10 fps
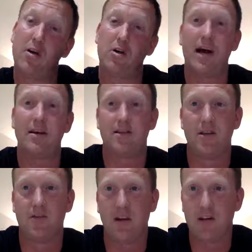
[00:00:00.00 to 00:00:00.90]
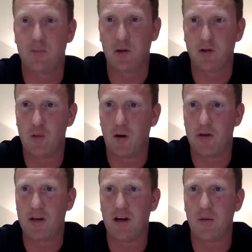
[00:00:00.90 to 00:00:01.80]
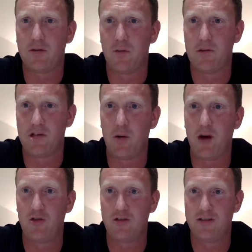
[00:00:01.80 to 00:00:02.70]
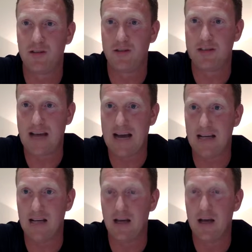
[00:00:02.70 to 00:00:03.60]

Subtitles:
got added to the Facebook group, I think I was number 278.